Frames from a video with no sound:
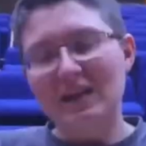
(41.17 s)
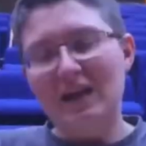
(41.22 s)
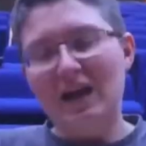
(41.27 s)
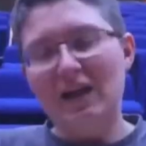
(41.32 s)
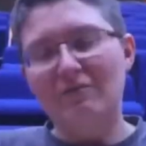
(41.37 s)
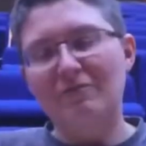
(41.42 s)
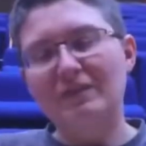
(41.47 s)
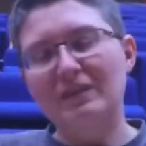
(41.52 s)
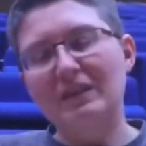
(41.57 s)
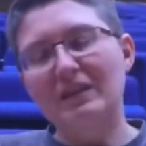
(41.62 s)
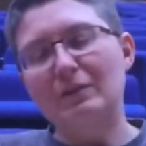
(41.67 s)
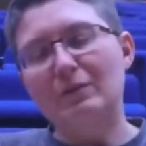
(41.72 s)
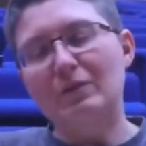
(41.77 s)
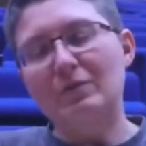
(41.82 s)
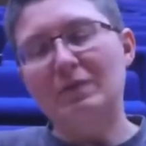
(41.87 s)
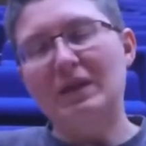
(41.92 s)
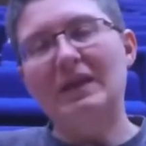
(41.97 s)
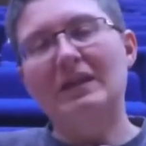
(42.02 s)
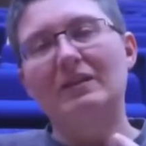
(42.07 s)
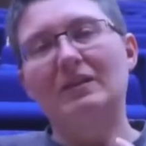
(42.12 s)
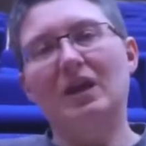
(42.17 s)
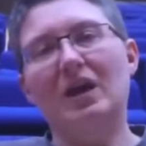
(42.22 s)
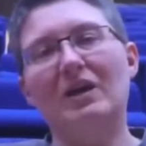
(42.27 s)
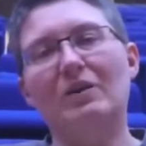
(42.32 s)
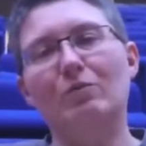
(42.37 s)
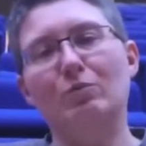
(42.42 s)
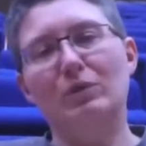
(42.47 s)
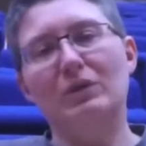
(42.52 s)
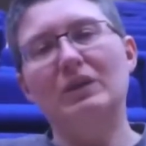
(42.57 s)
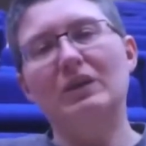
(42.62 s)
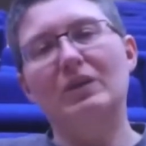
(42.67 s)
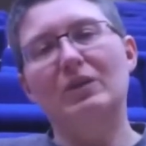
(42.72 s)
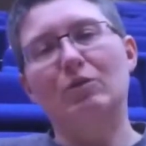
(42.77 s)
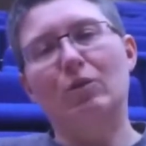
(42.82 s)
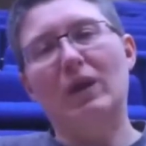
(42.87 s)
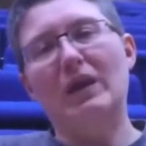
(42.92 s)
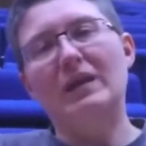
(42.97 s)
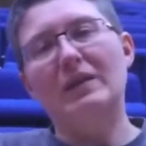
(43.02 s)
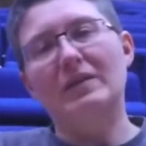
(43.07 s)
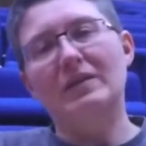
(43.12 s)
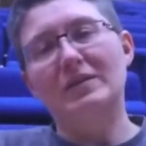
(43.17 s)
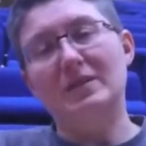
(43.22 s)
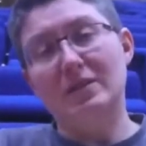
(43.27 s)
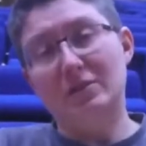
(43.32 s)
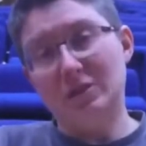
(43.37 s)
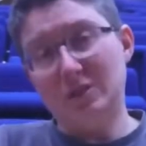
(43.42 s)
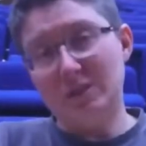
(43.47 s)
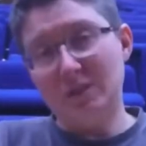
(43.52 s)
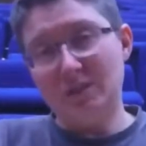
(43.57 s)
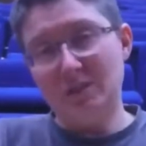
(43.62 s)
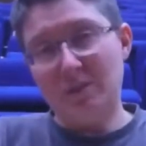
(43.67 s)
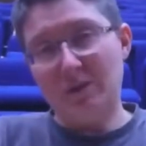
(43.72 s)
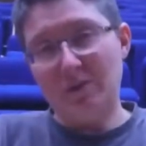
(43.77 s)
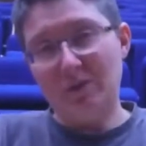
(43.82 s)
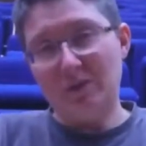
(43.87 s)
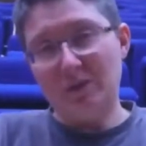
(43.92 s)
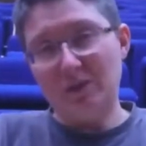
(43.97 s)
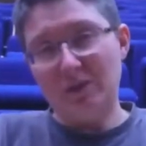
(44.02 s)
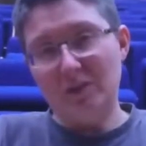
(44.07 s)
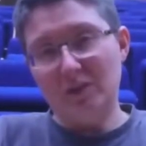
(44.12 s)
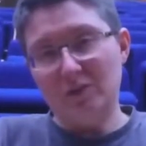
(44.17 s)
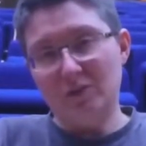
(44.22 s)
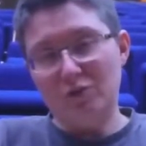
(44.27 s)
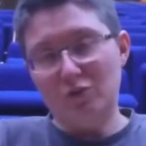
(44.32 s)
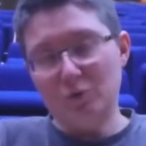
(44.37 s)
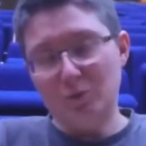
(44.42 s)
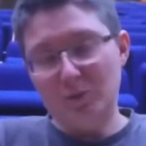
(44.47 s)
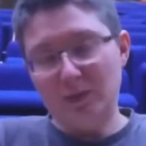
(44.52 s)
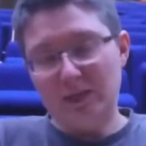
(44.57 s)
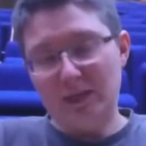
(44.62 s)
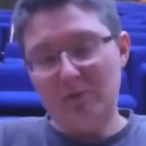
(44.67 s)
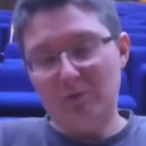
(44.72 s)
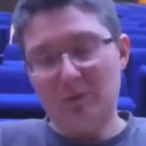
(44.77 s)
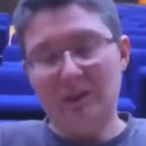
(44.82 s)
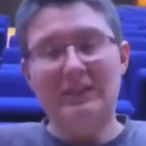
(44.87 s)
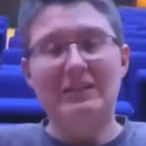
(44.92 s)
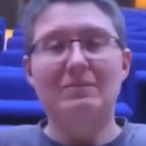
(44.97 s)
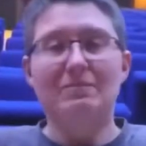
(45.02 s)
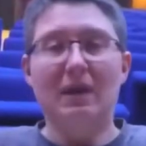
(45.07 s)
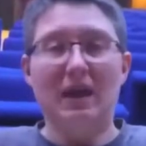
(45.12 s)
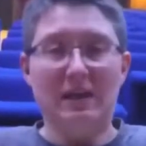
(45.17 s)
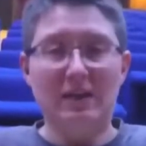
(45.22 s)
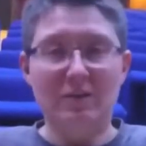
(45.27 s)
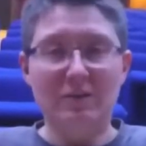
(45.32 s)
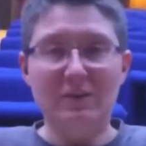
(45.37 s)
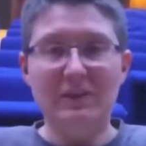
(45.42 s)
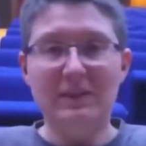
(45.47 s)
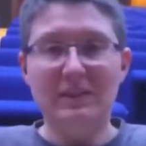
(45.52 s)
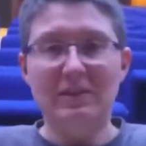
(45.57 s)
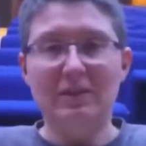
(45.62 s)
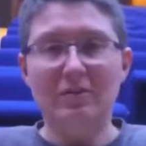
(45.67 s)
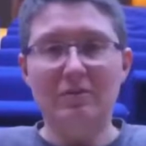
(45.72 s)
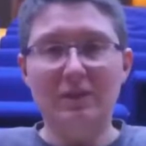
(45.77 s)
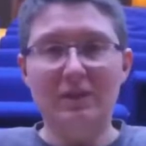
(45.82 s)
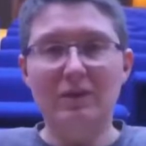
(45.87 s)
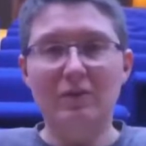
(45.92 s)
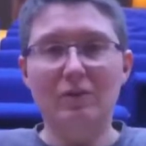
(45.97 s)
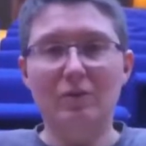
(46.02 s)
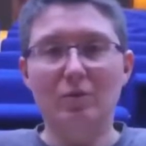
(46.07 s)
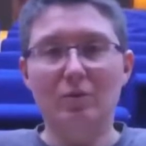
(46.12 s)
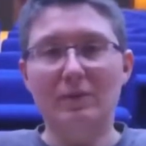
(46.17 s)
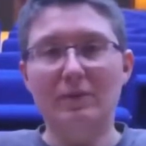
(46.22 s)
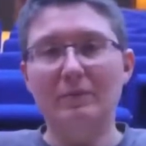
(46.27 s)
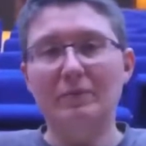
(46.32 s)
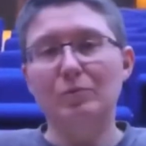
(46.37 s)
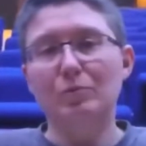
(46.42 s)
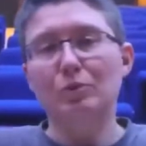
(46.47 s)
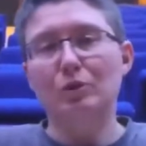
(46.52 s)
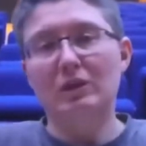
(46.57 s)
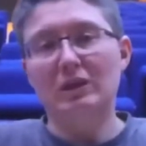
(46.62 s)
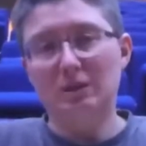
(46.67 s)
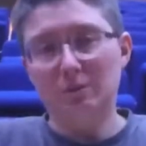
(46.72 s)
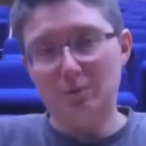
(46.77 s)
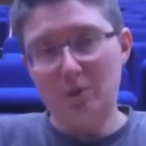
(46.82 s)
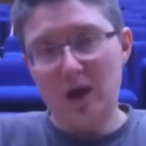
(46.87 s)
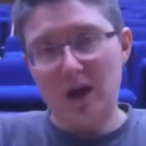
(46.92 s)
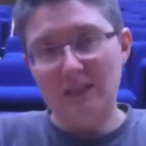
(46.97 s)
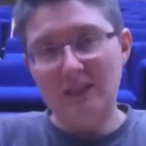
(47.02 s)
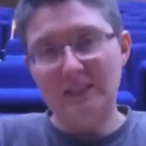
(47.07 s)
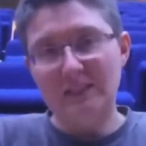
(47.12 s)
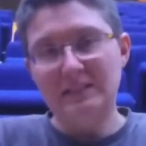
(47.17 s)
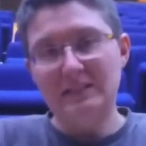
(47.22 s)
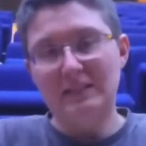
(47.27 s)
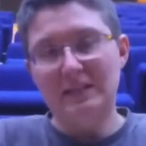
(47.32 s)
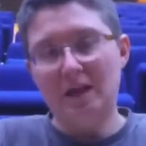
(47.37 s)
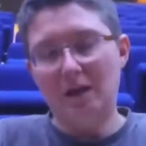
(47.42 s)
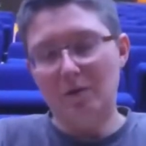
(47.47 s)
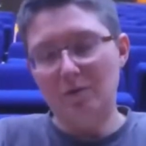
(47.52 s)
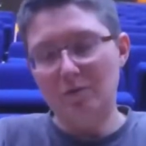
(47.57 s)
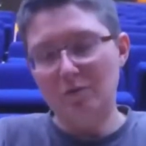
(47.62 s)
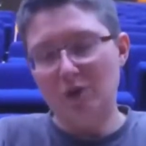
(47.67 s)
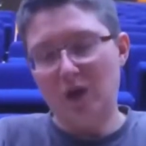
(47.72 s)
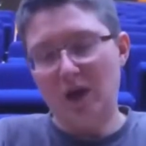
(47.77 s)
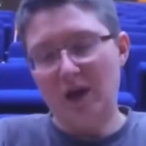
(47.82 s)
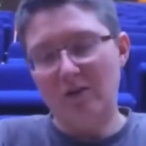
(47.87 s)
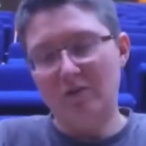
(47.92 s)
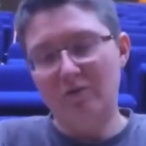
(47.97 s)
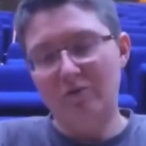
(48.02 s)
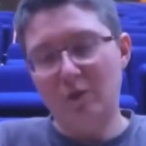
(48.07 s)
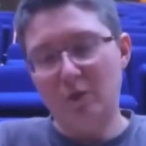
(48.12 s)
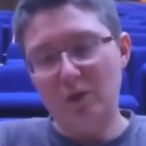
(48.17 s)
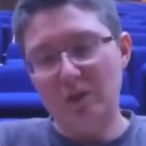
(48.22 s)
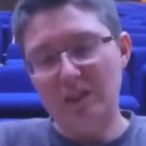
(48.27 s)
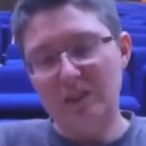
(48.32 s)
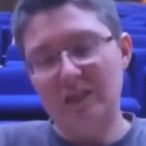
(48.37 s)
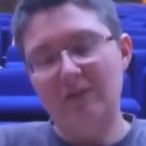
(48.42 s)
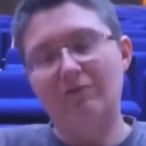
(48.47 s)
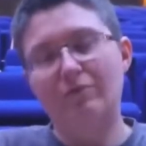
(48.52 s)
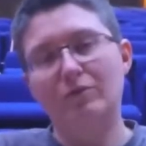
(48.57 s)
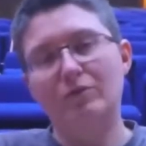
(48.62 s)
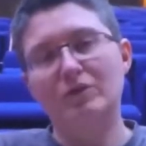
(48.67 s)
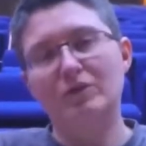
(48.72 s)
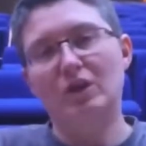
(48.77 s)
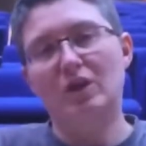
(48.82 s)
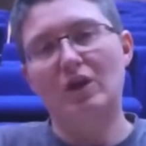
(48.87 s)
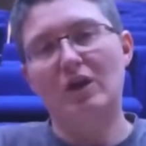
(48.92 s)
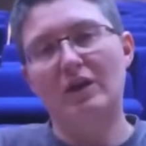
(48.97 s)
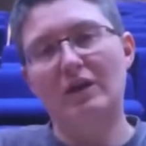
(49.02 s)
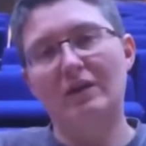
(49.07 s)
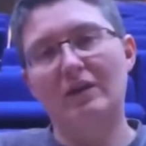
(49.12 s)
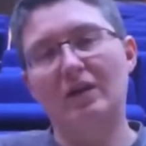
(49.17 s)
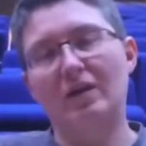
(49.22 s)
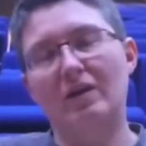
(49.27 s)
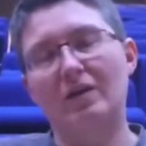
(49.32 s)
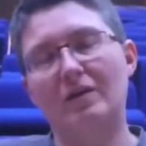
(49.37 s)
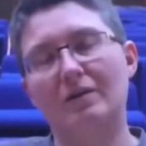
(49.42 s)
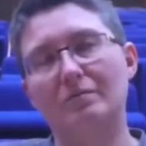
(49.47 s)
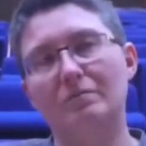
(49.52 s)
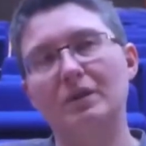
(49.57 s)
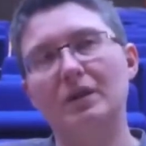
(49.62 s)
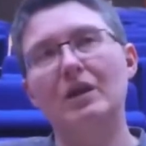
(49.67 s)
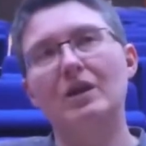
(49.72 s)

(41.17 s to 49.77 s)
I feel like we made a lot of really great decisions about the Drupal 8 release management stuff here that we'll be able to put into practice and help try and focus efforts on